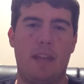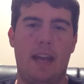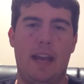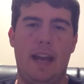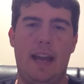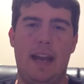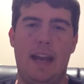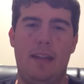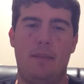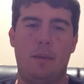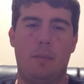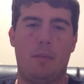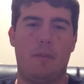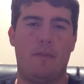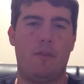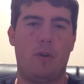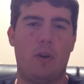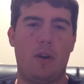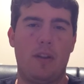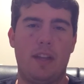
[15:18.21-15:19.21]
I had them number
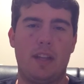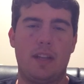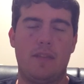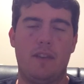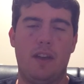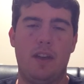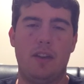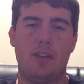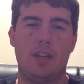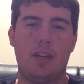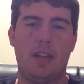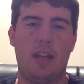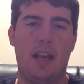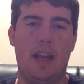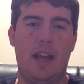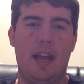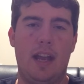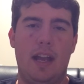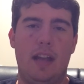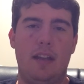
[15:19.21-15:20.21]
4 in that division,
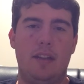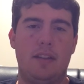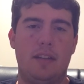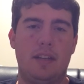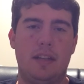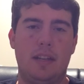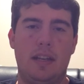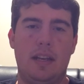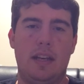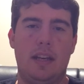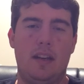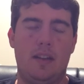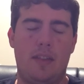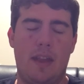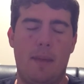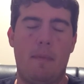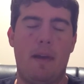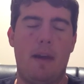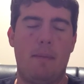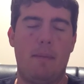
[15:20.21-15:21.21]
and
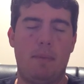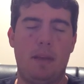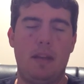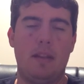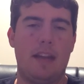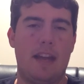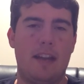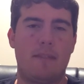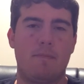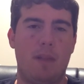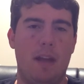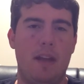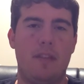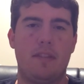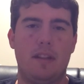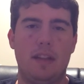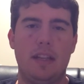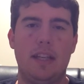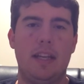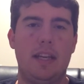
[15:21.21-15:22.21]
that might be last place
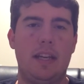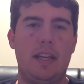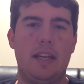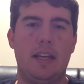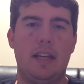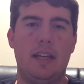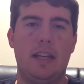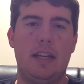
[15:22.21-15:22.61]
in the league.